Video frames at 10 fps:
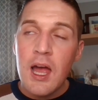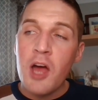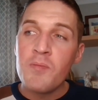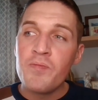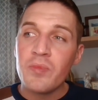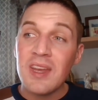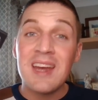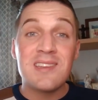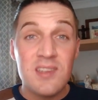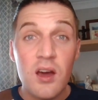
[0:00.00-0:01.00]
um,
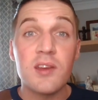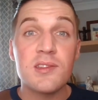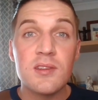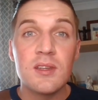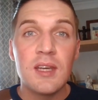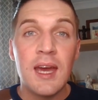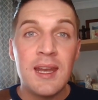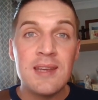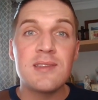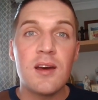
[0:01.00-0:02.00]
it's nice.
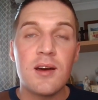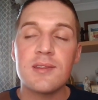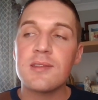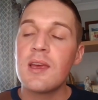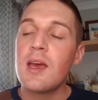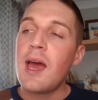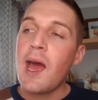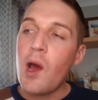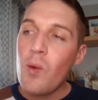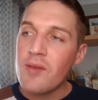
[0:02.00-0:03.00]
It is nice.
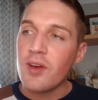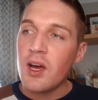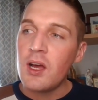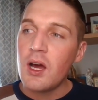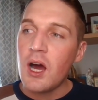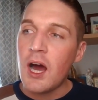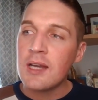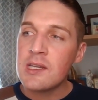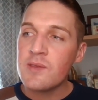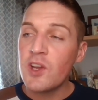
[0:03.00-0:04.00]
However,
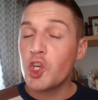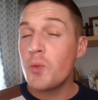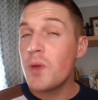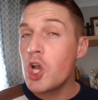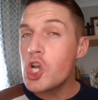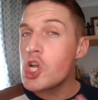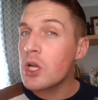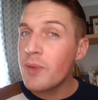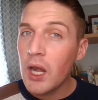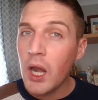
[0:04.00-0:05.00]
I just think it could be a
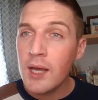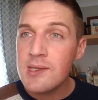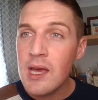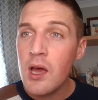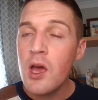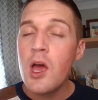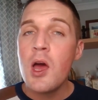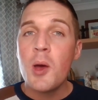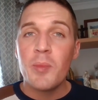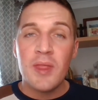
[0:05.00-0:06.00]
little bit lighter.
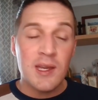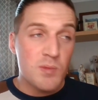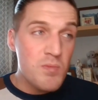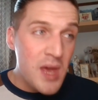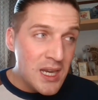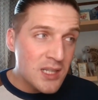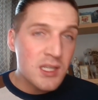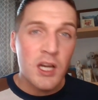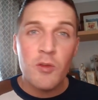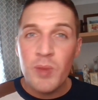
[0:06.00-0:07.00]
But that's me
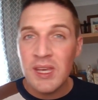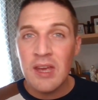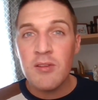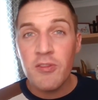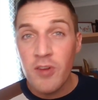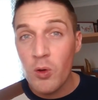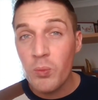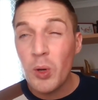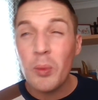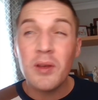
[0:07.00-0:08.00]
just kind of picking
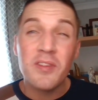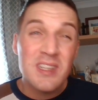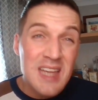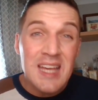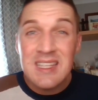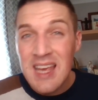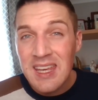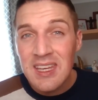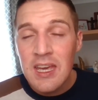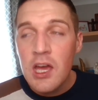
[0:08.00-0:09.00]
fault, probably for sake's
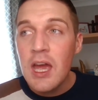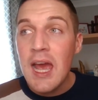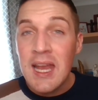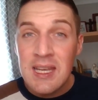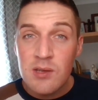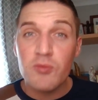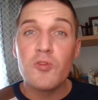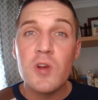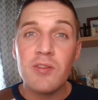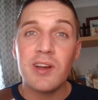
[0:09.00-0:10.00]
sake. It is a
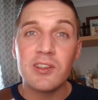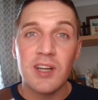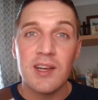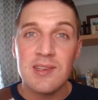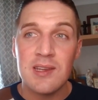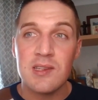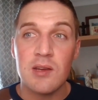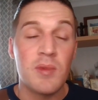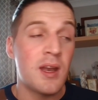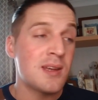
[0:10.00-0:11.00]
really, really great
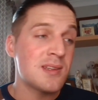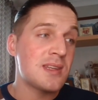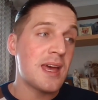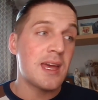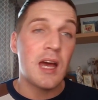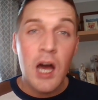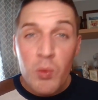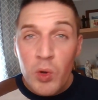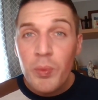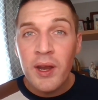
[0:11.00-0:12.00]
system. And as I say,
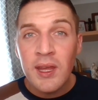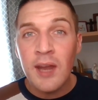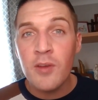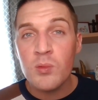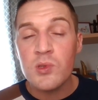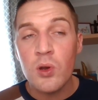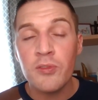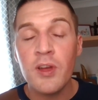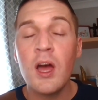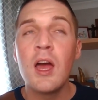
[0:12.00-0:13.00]
I would buy it again if it was on
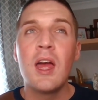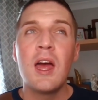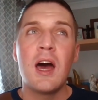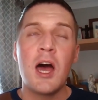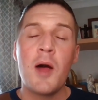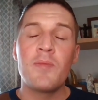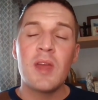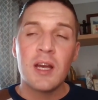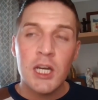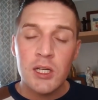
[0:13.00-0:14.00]
offer.
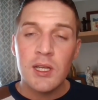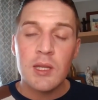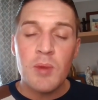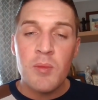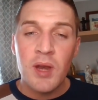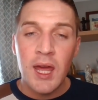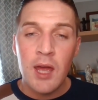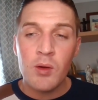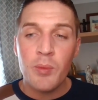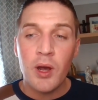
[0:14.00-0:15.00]
Um, currently, at the moment,
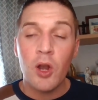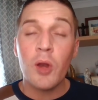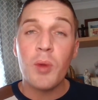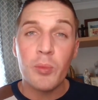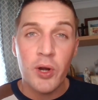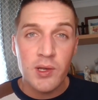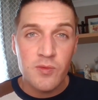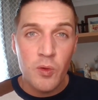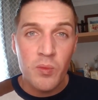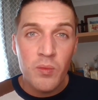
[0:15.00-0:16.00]
here where I buy a lot of my
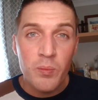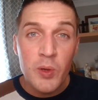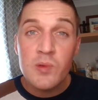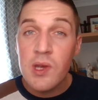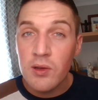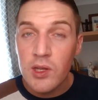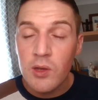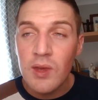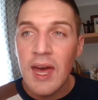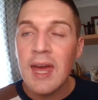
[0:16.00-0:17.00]
products from Boots here in
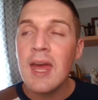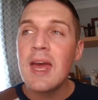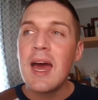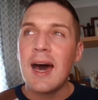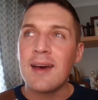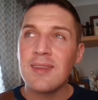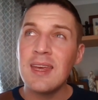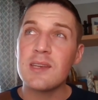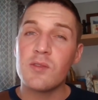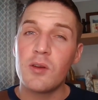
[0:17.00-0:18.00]
the UK, I
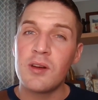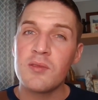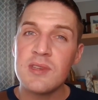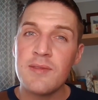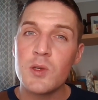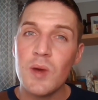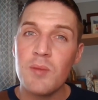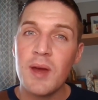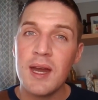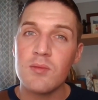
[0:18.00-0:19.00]
think it's for around seven to
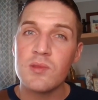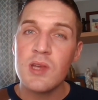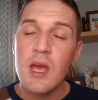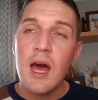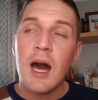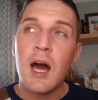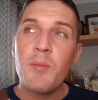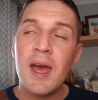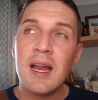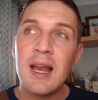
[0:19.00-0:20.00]
eight pounds. I
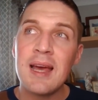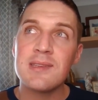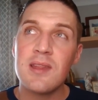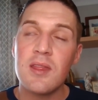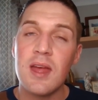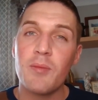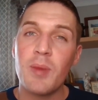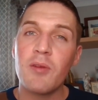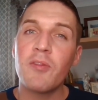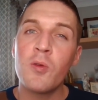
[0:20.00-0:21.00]
paid less than that,
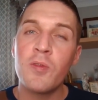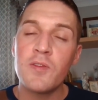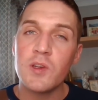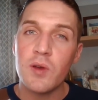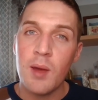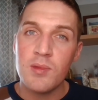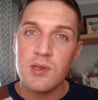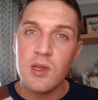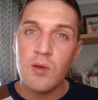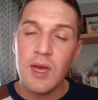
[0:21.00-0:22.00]
about four fifty on
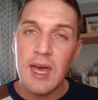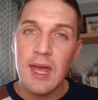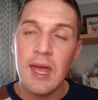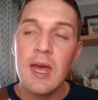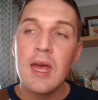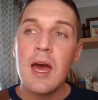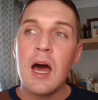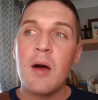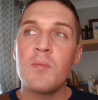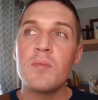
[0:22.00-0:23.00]
Amazon UK.
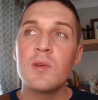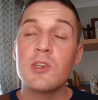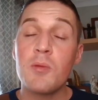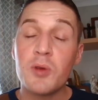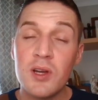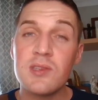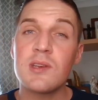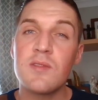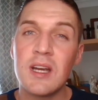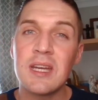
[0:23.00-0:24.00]
Um, so price
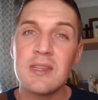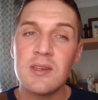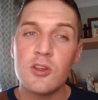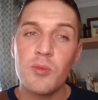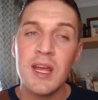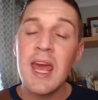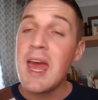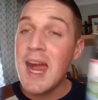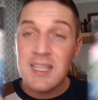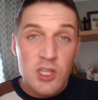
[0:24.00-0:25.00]
does vary considerably.
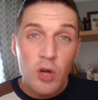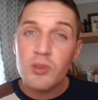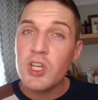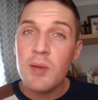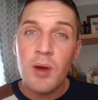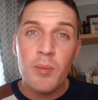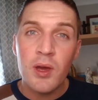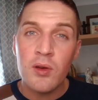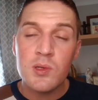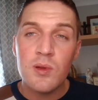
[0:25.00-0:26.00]
It's not cheap. I'll
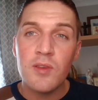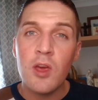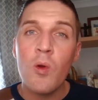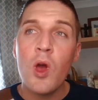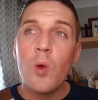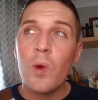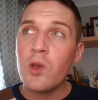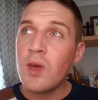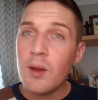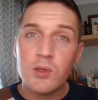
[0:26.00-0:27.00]
be honest with you.
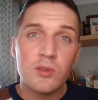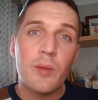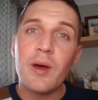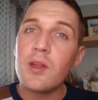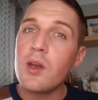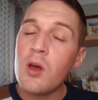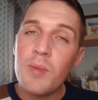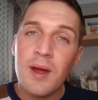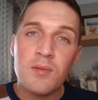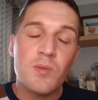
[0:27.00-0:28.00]
When you get up to around about the
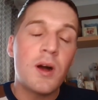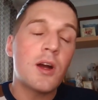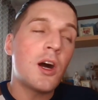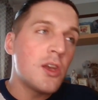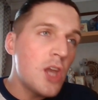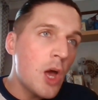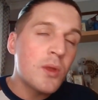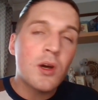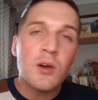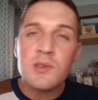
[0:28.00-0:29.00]
nine pounds mark, I know
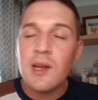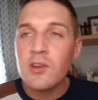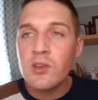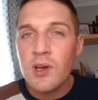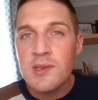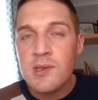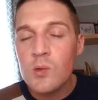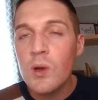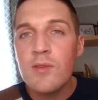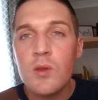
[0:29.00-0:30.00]
with cost of living crisis
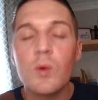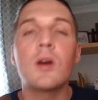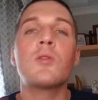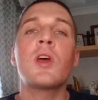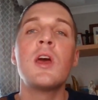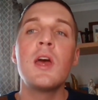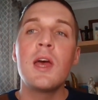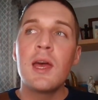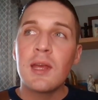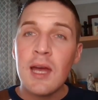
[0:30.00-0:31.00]
all over the world,
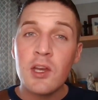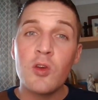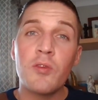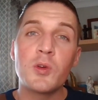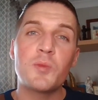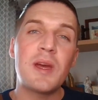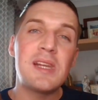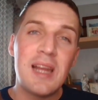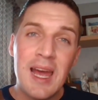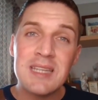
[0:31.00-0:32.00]
can you afford to pay
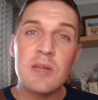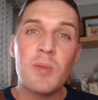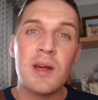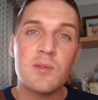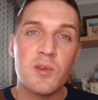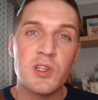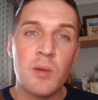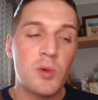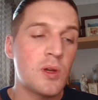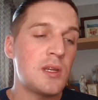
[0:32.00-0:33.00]
nearly eighteen pounds for a
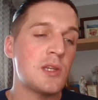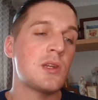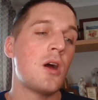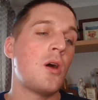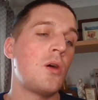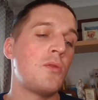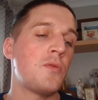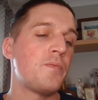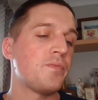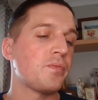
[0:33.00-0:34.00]
shampoo conditioner of